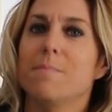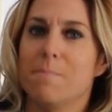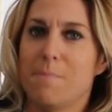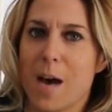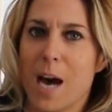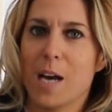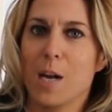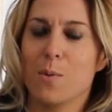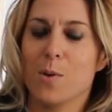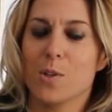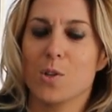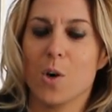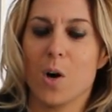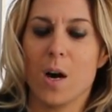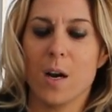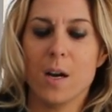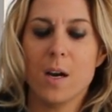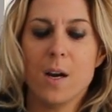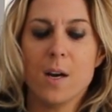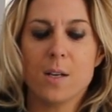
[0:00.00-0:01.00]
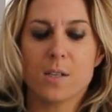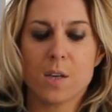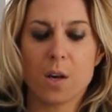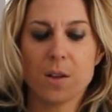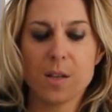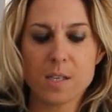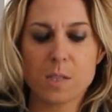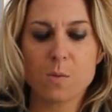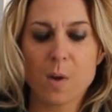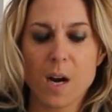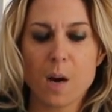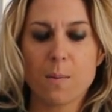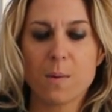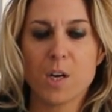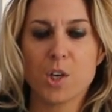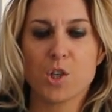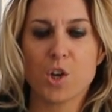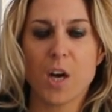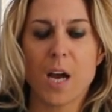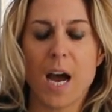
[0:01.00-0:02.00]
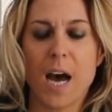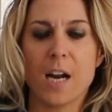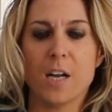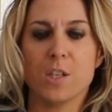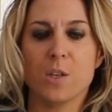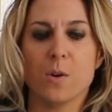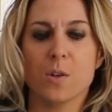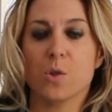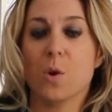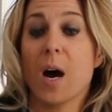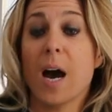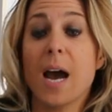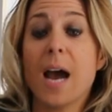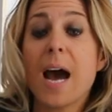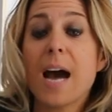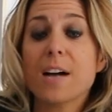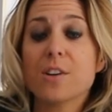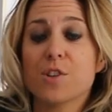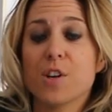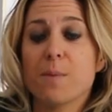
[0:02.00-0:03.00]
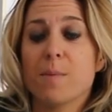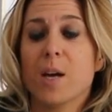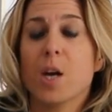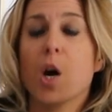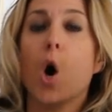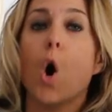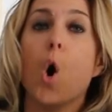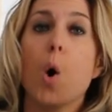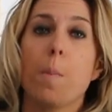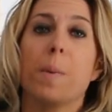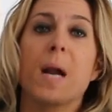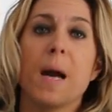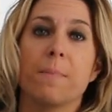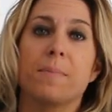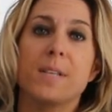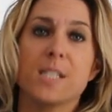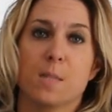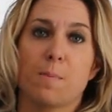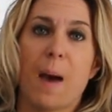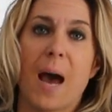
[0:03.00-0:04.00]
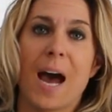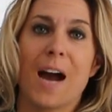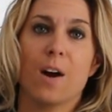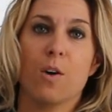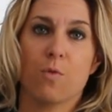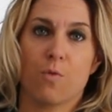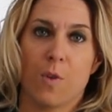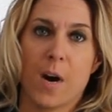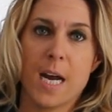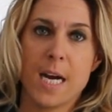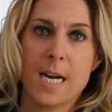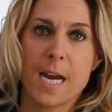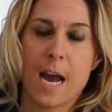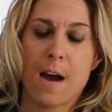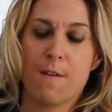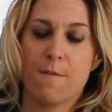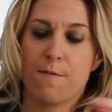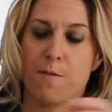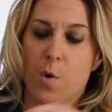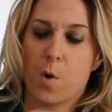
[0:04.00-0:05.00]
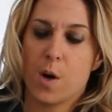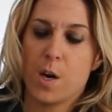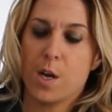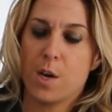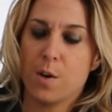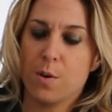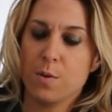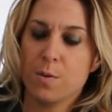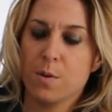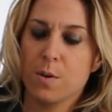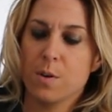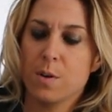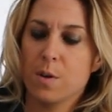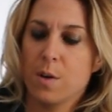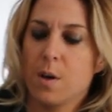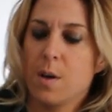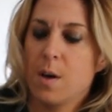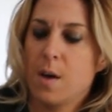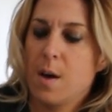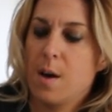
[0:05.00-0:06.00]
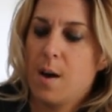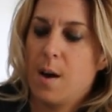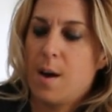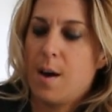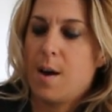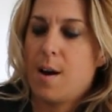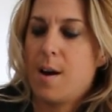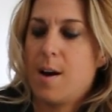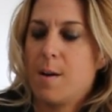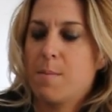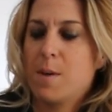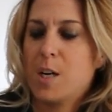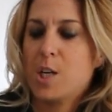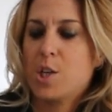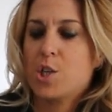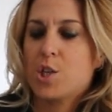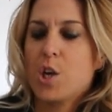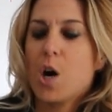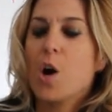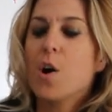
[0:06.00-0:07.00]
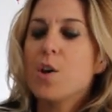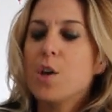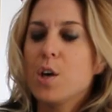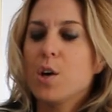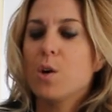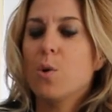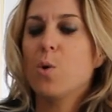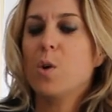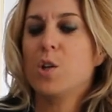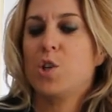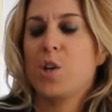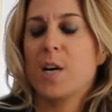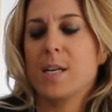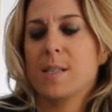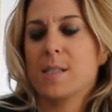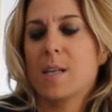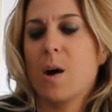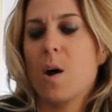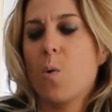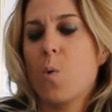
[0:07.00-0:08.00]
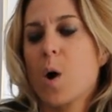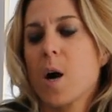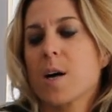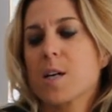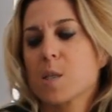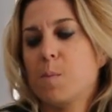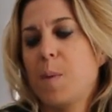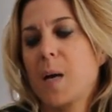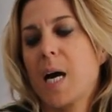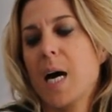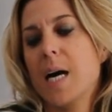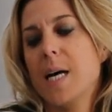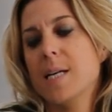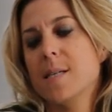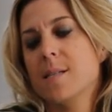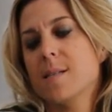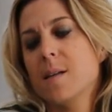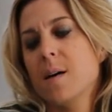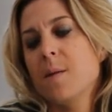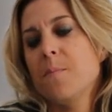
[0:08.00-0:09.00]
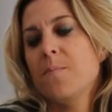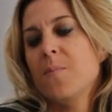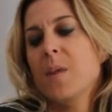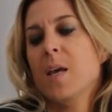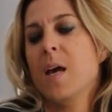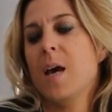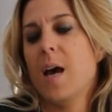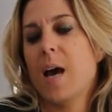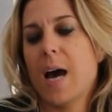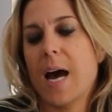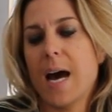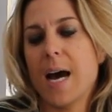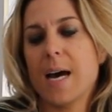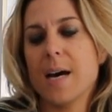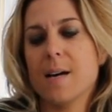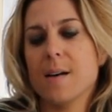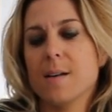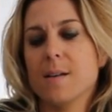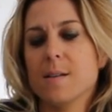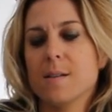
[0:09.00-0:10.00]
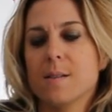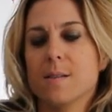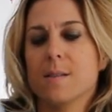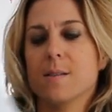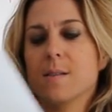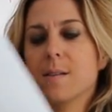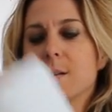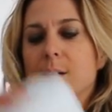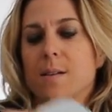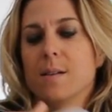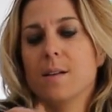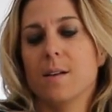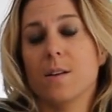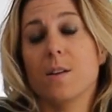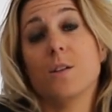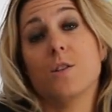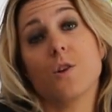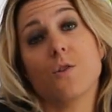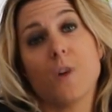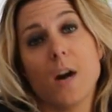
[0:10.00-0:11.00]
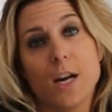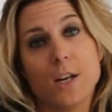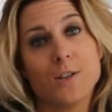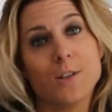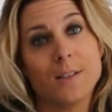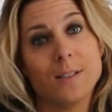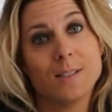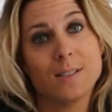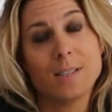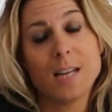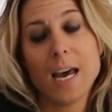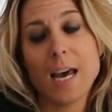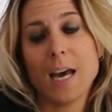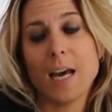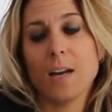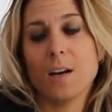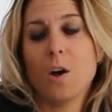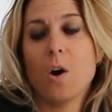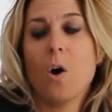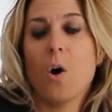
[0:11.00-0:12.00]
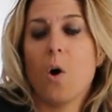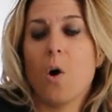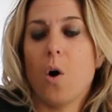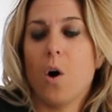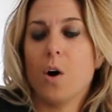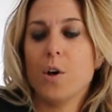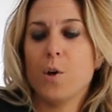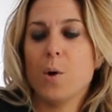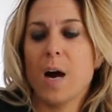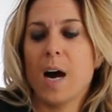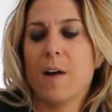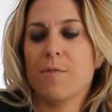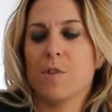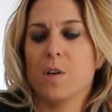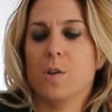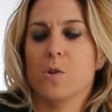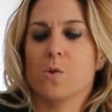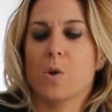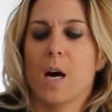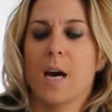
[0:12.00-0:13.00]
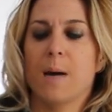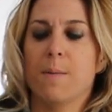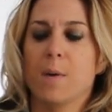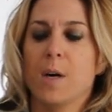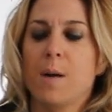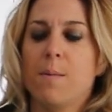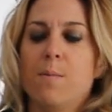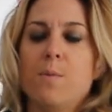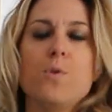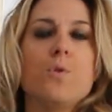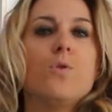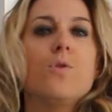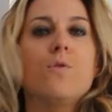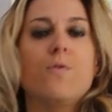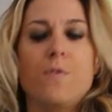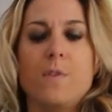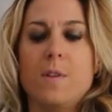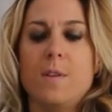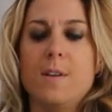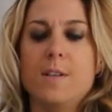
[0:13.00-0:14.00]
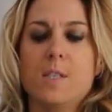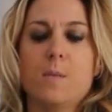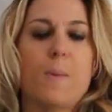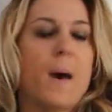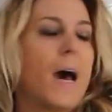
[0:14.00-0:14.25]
Bounty with Dawn. So this one I'm gonna show you how to do it. So I actually am gonna open up this pack right now for you. I'm gonna show you just how it works because as the directions state, all you have to do, so I'm gonna move this